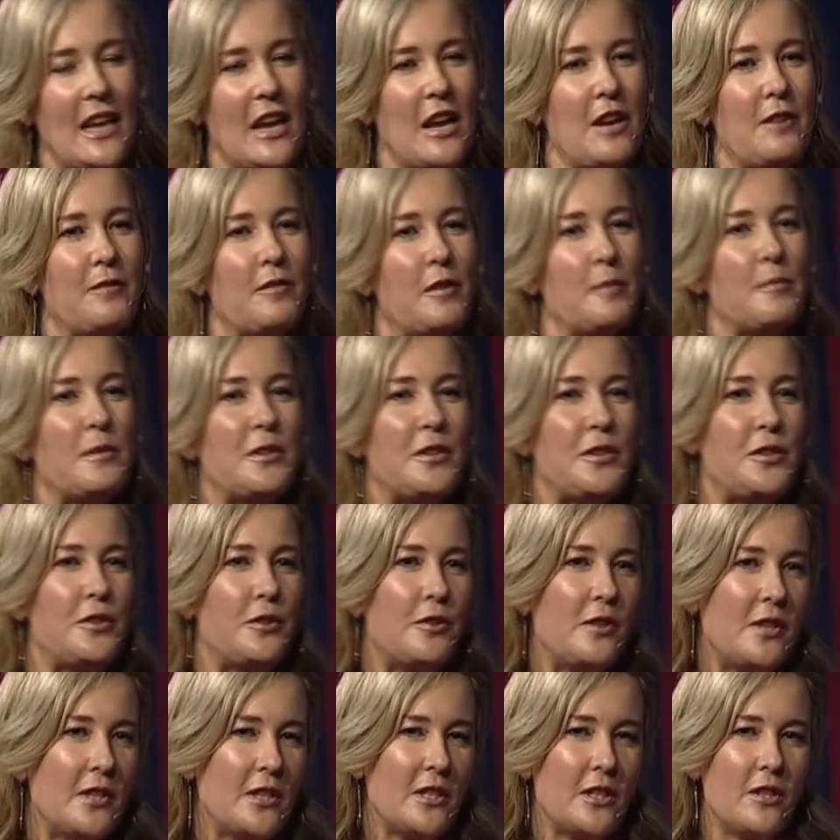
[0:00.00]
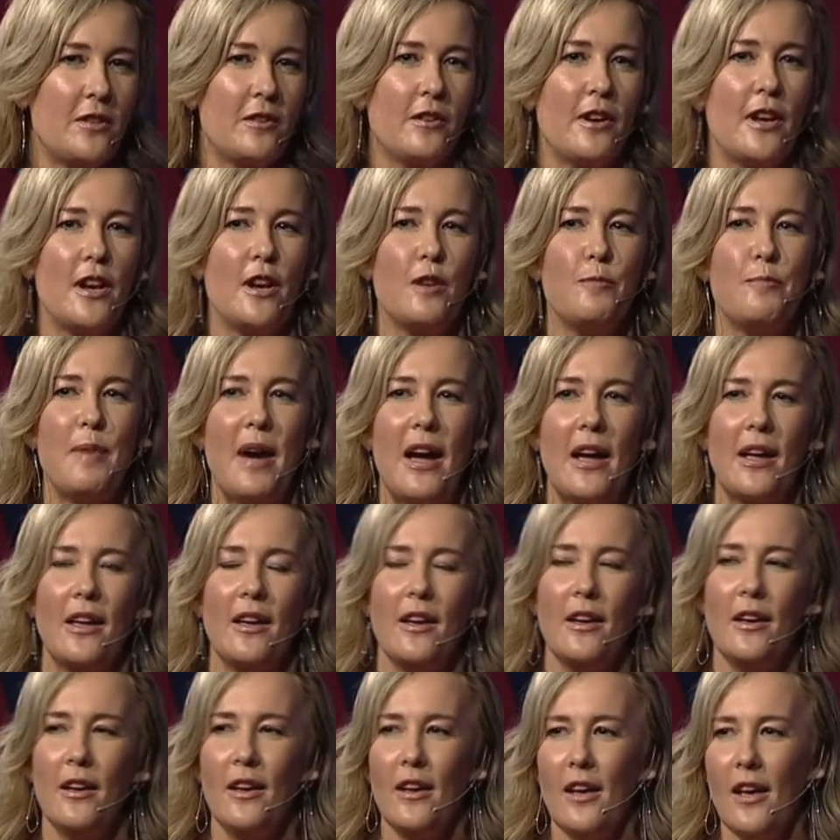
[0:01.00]
came from the students created by
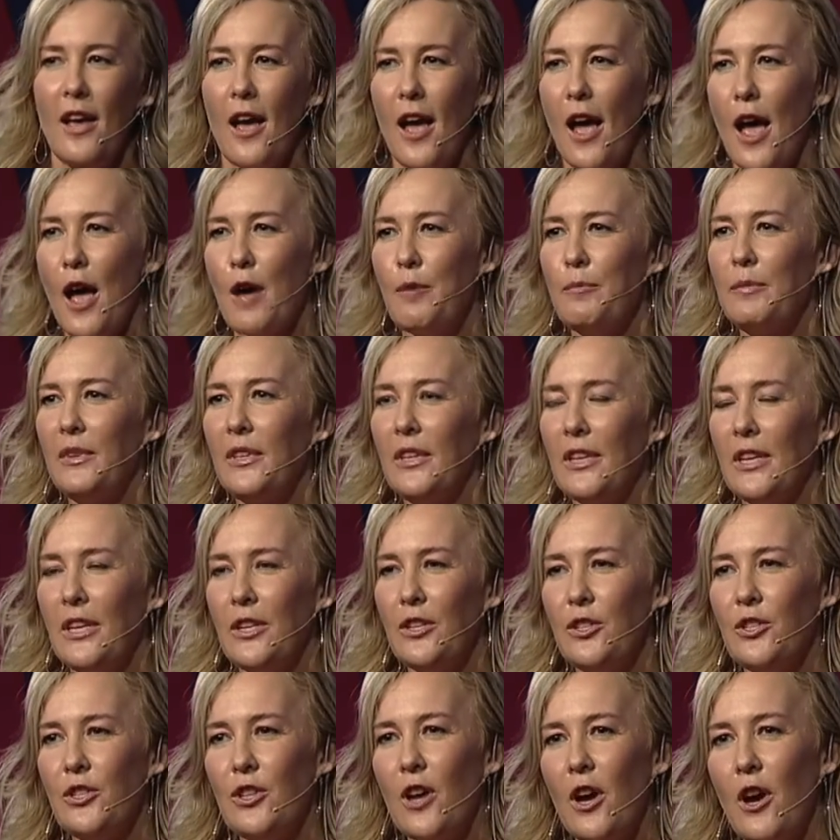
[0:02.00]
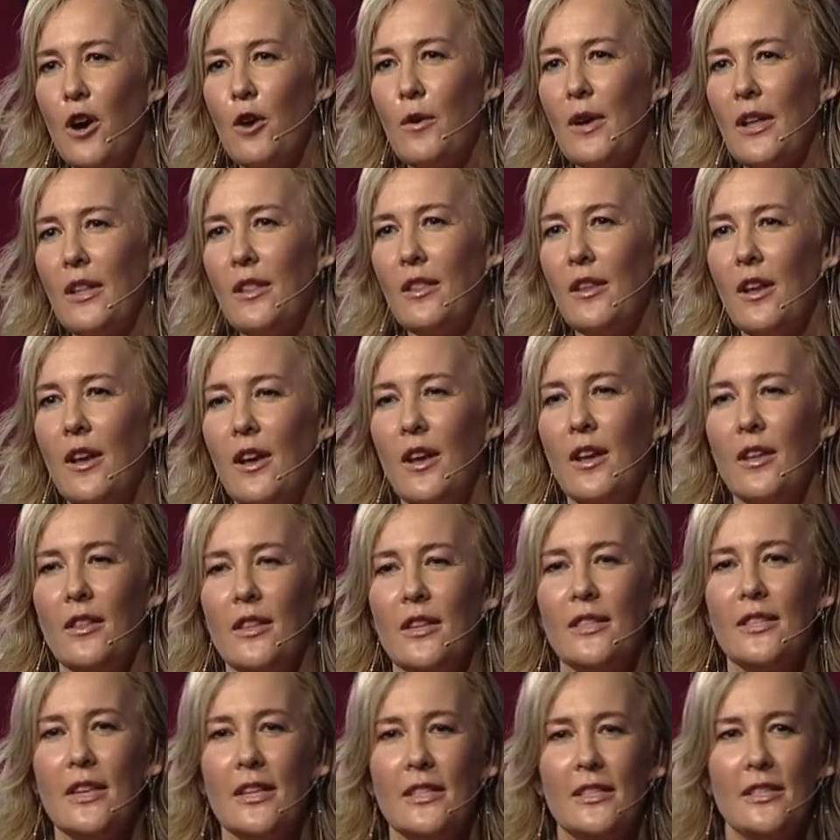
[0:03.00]
Emily and Joe, and
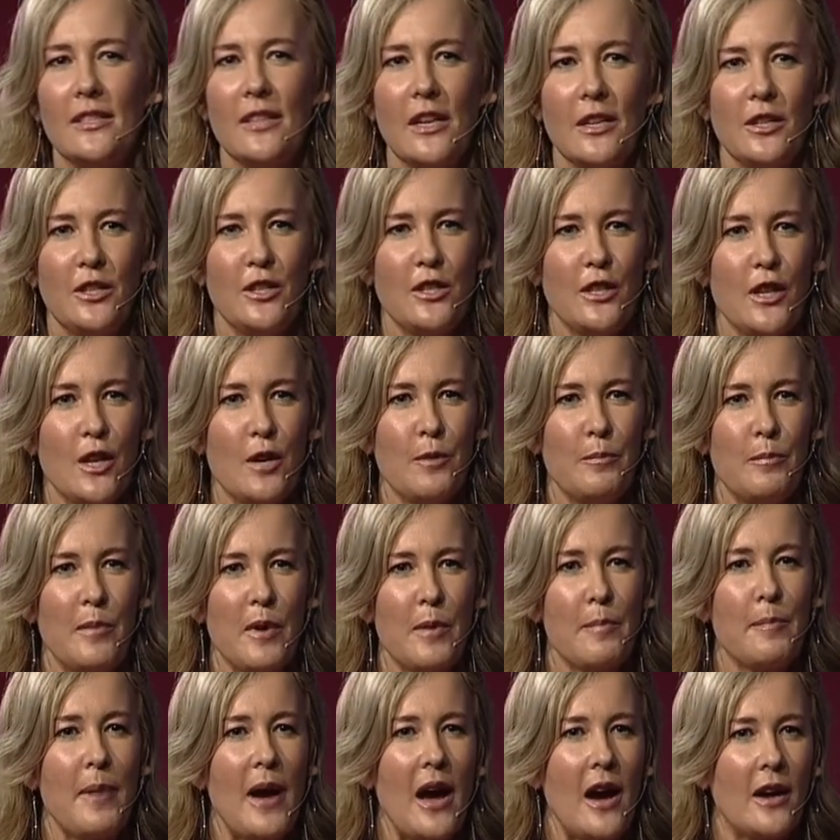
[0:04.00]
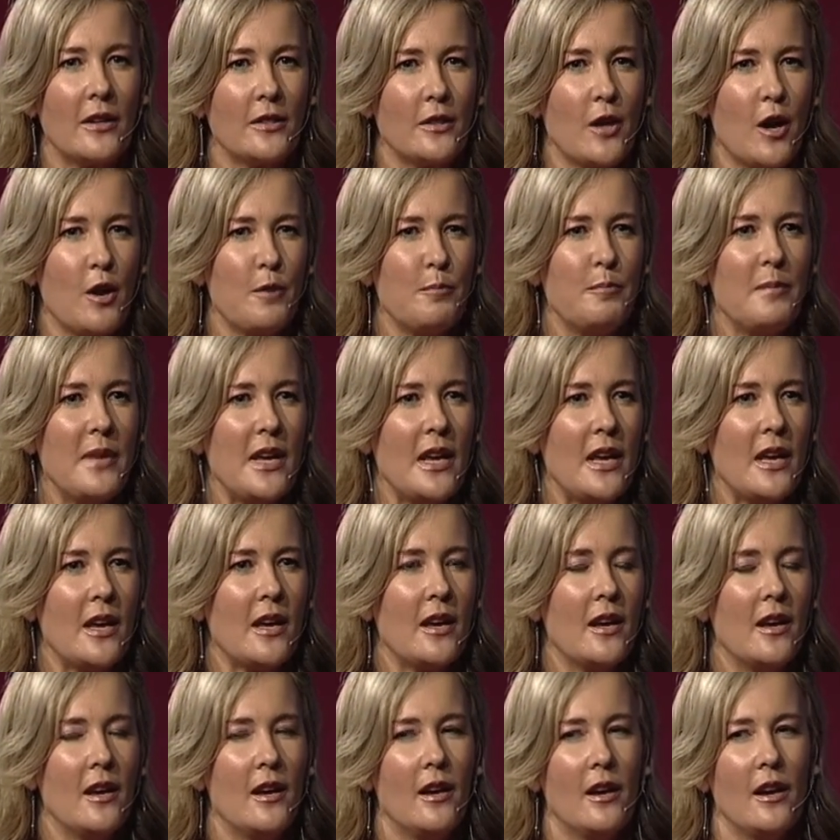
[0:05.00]
this had such deep impact on
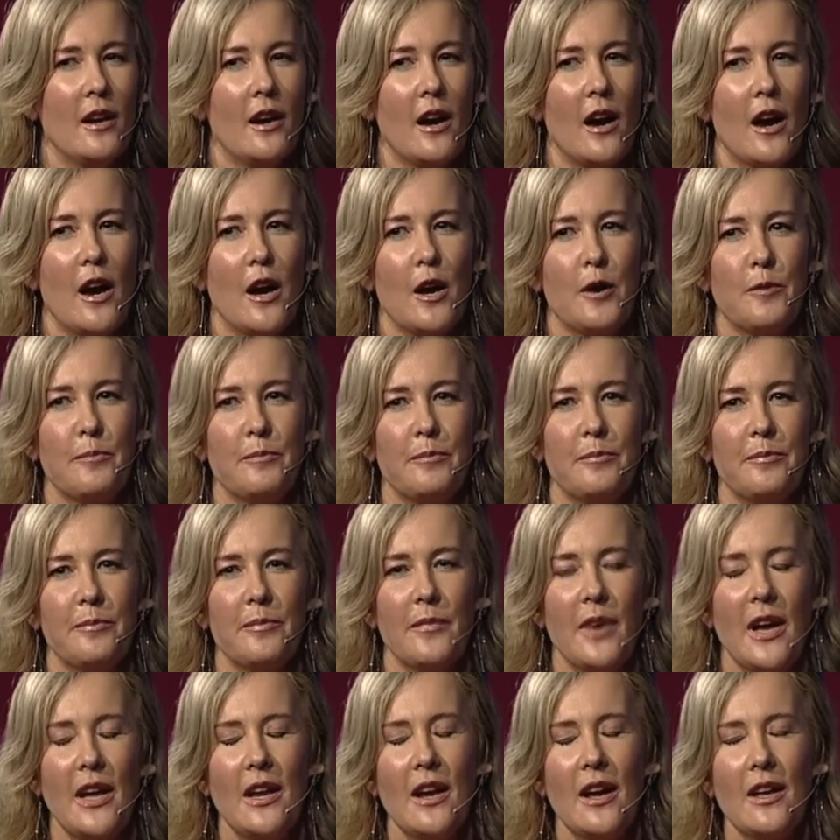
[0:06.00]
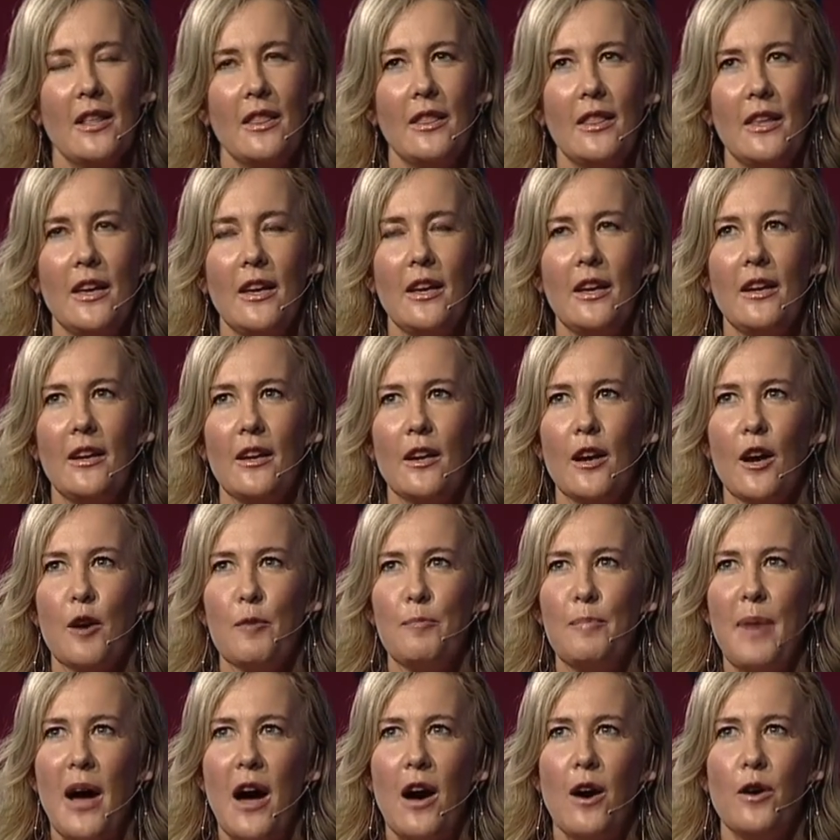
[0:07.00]
me. And I think
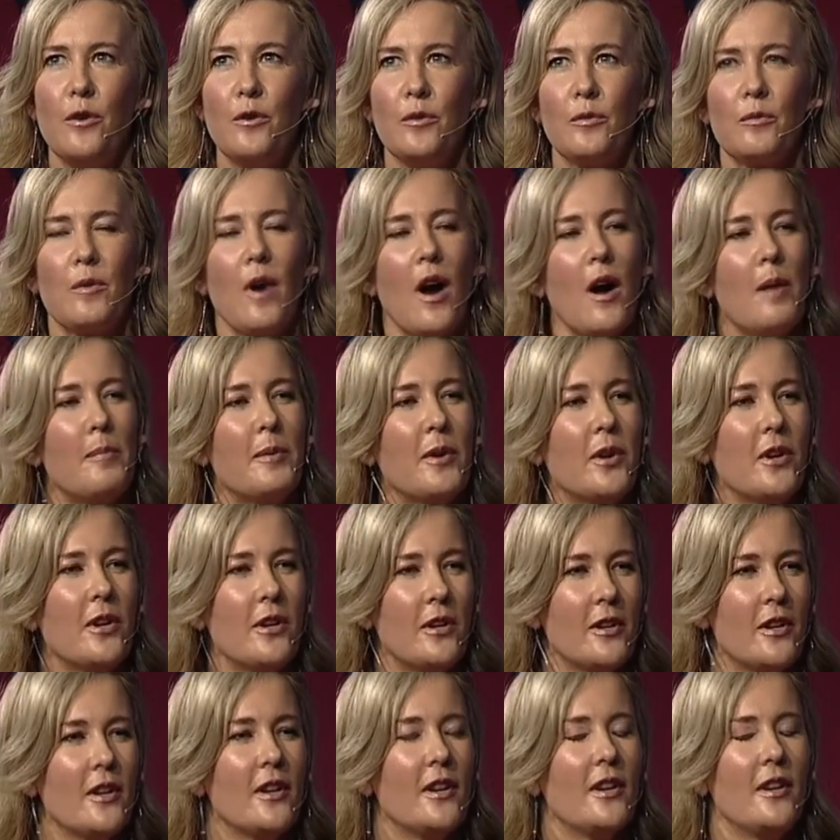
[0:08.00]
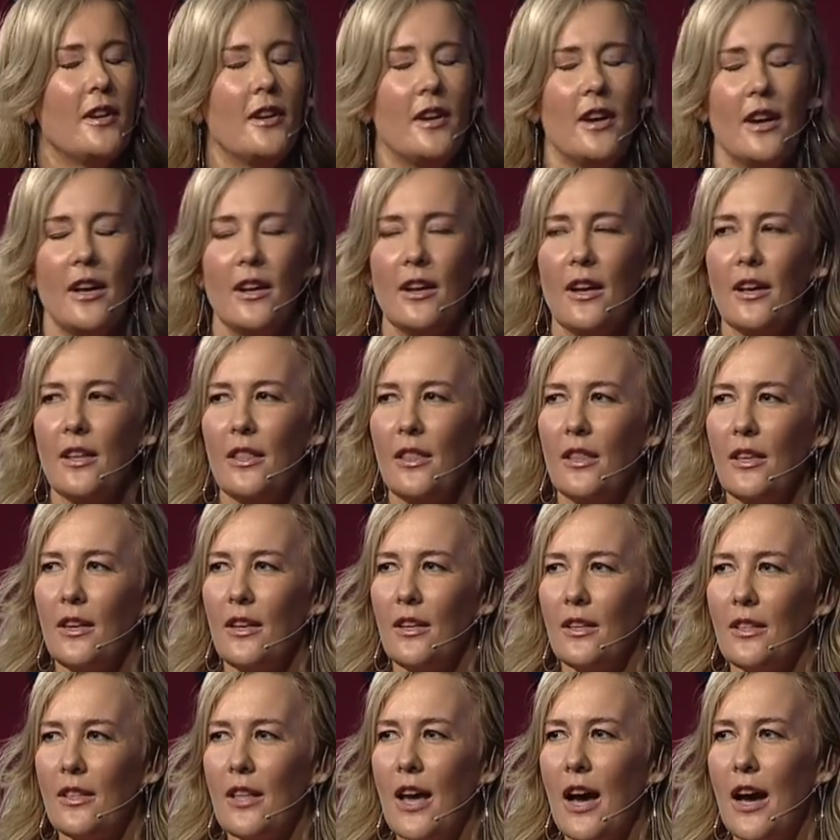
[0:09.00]
about Robert, and I
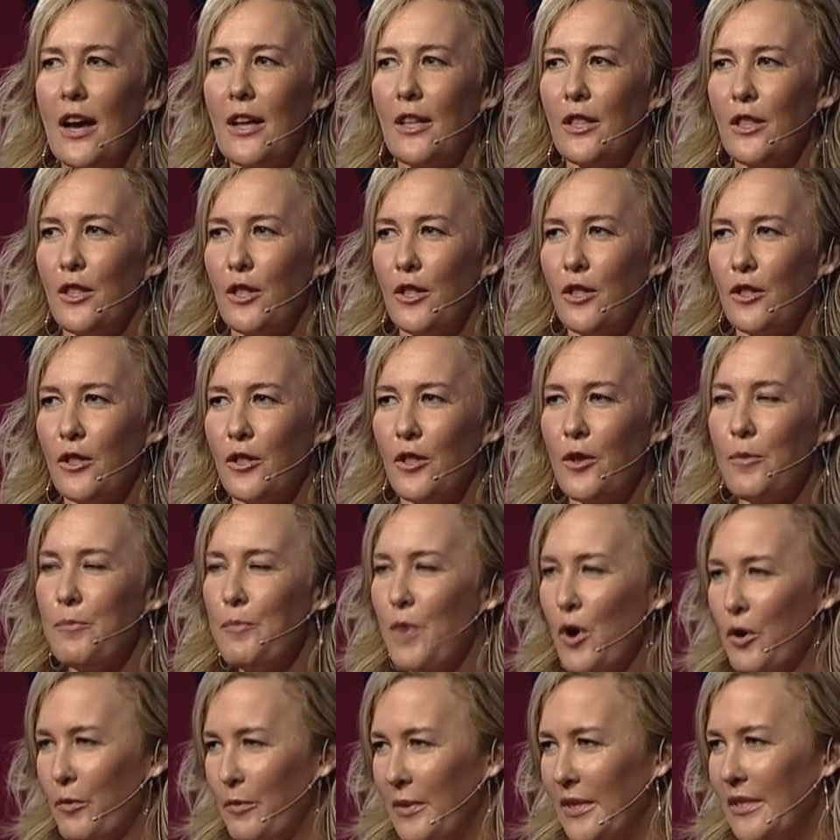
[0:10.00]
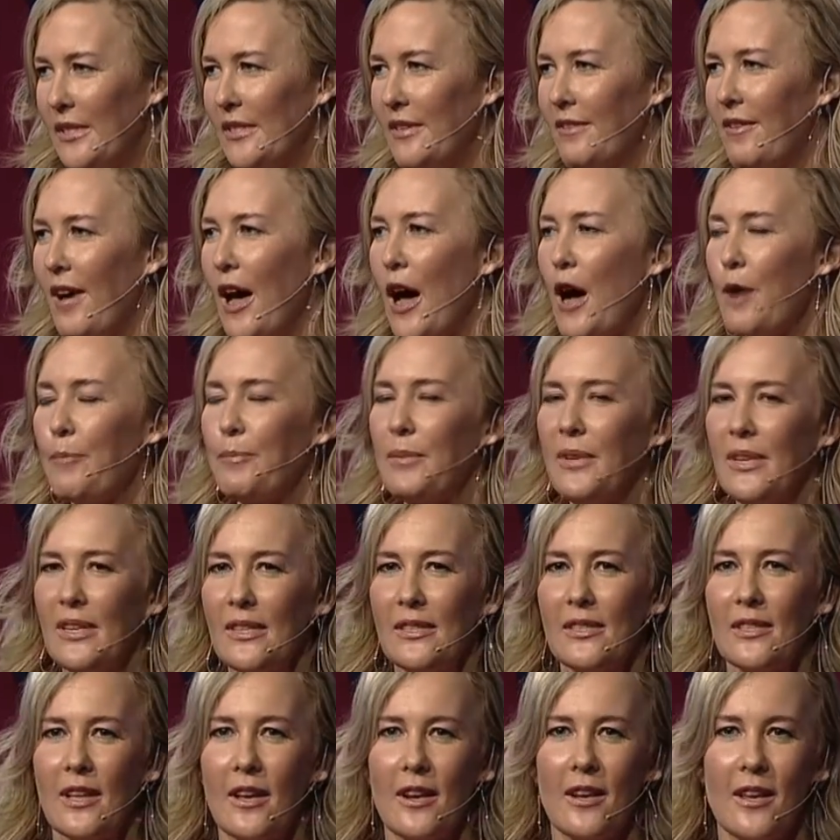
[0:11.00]
think that the moments of
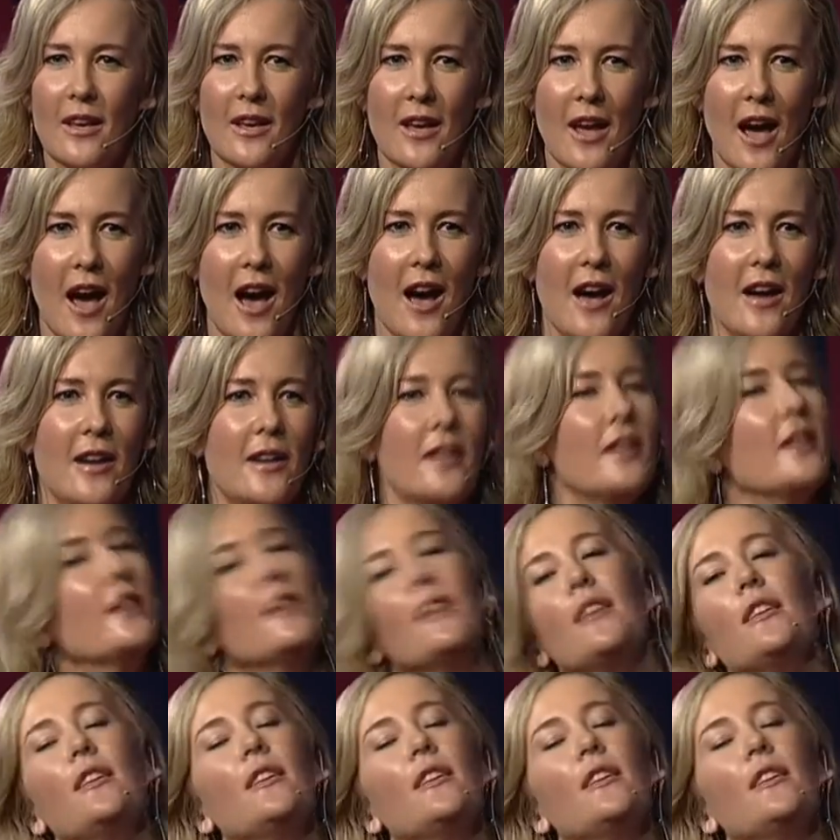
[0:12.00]
happiness that he had